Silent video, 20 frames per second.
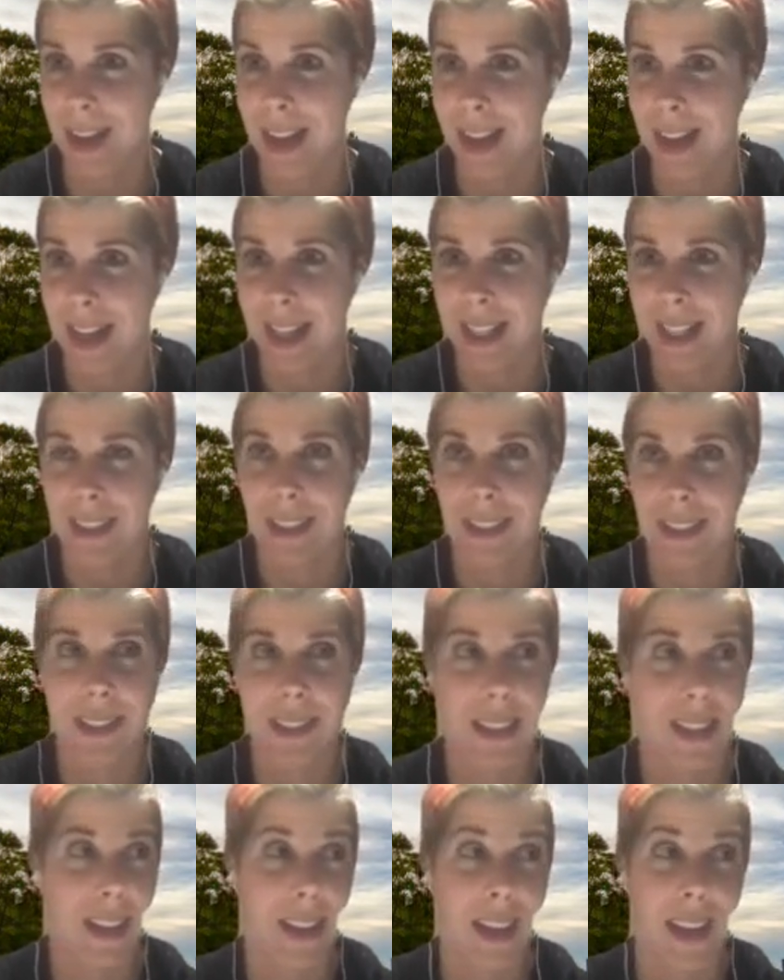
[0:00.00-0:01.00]
it's
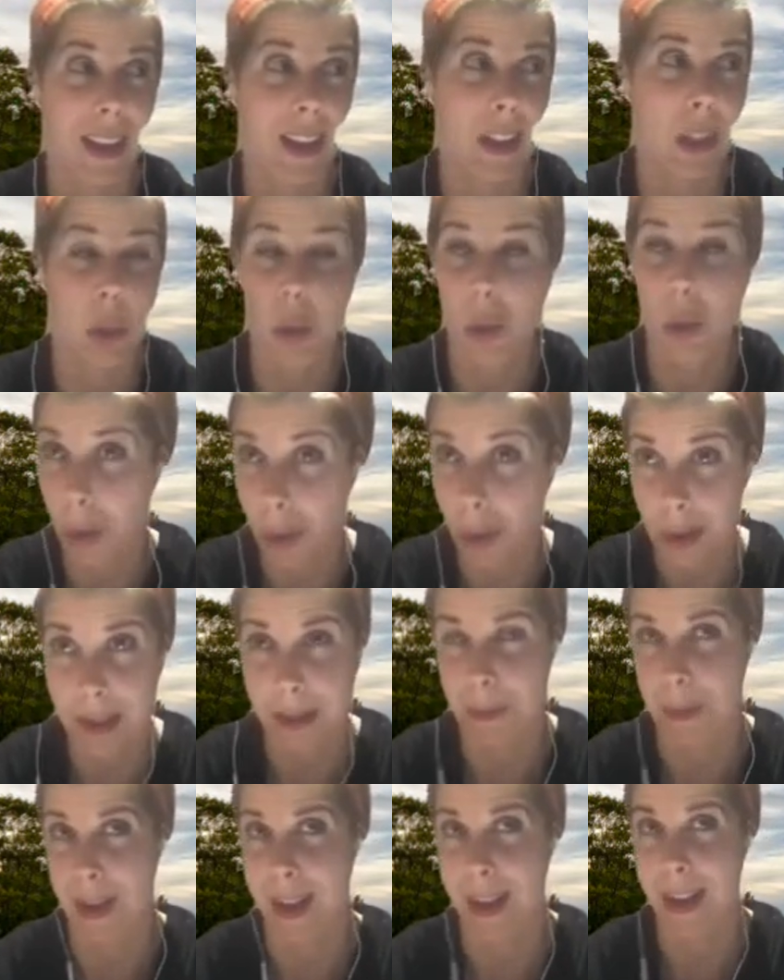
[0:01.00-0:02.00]
a gold
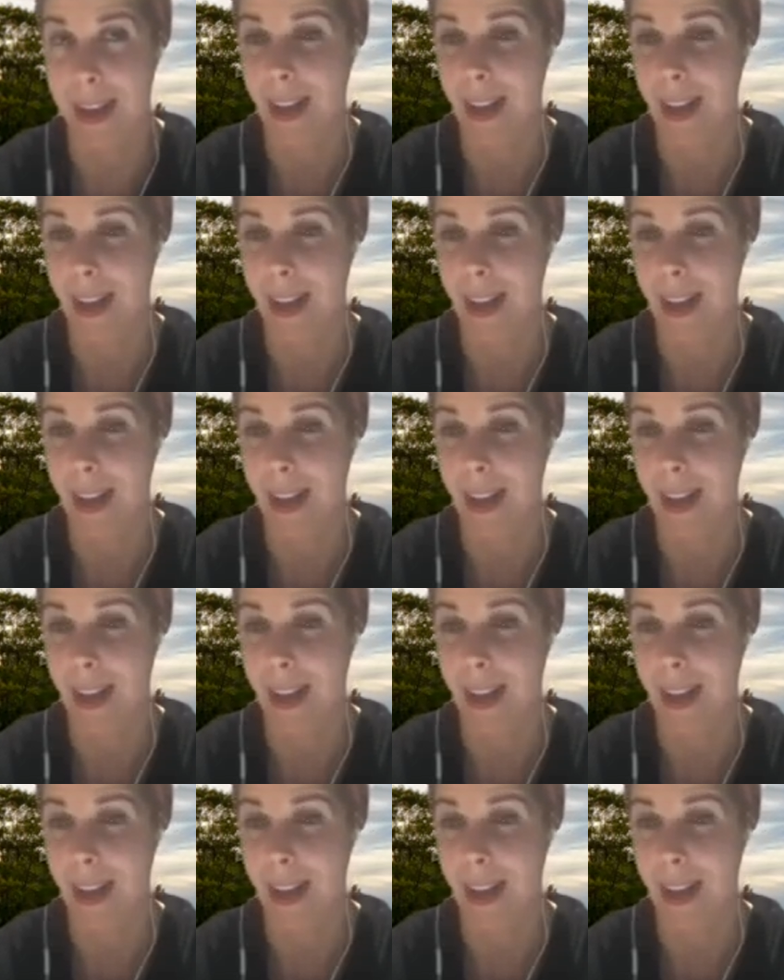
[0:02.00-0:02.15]
mine.